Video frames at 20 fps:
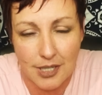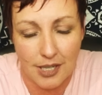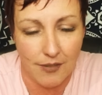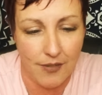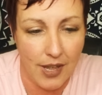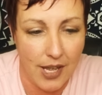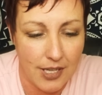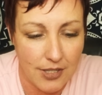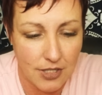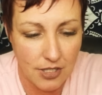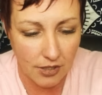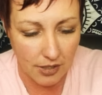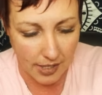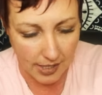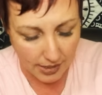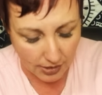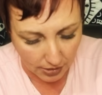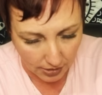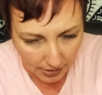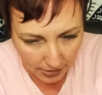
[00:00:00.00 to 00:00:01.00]
I've had to
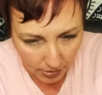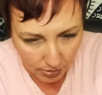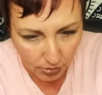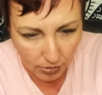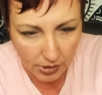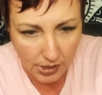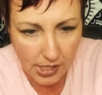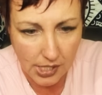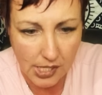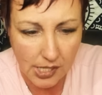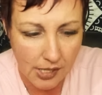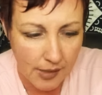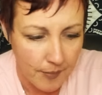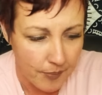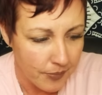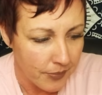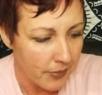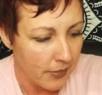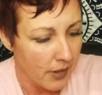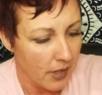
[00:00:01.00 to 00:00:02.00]
like literally
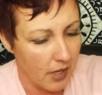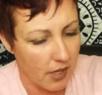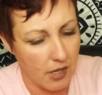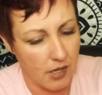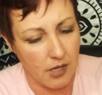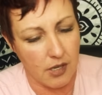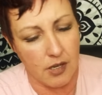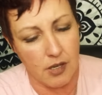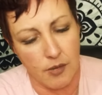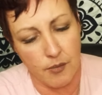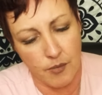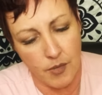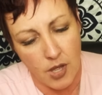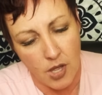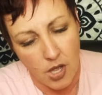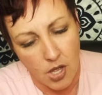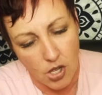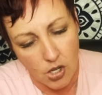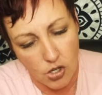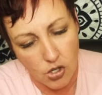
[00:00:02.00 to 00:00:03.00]

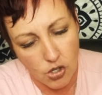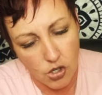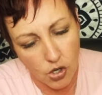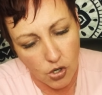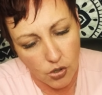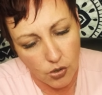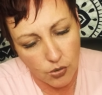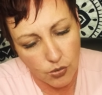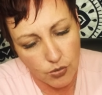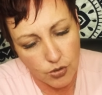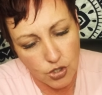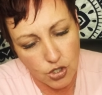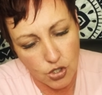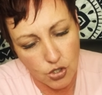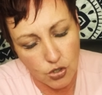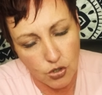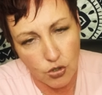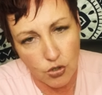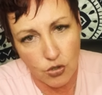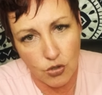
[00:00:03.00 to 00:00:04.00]
go
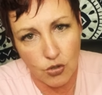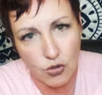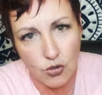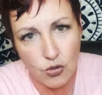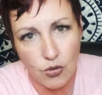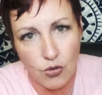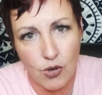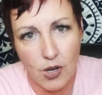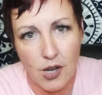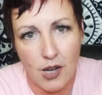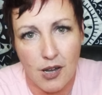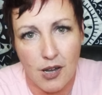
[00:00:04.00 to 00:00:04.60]
to,